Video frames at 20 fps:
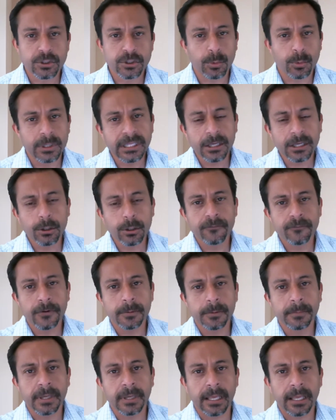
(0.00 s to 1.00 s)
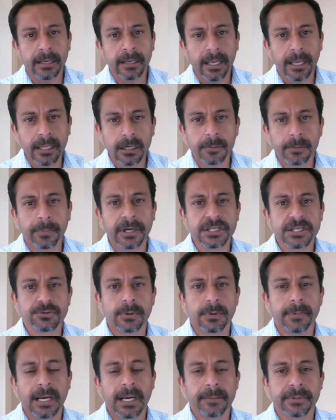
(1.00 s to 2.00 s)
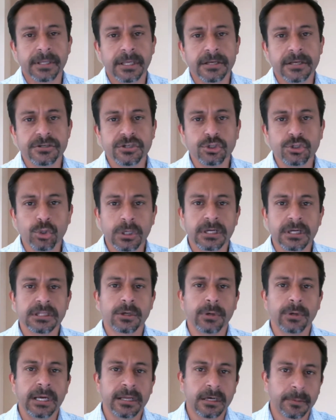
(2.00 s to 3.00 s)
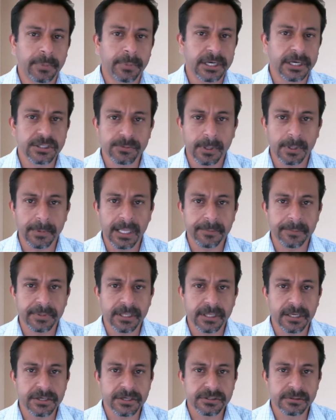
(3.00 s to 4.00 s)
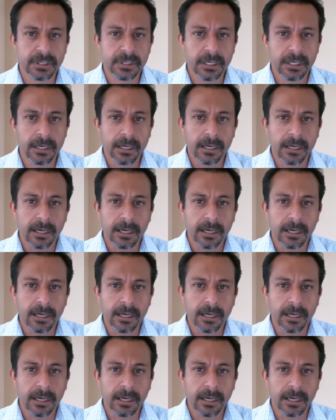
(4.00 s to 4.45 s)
So when they go from an enterprise web application to another enterprise web application,